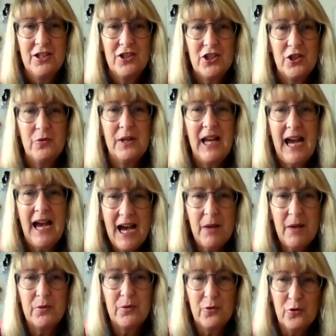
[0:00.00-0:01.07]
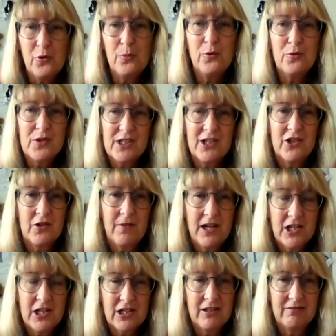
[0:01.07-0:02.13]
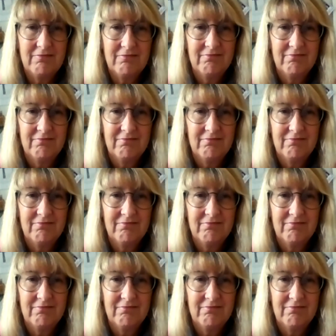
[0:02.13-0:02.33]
to an abnormal situation.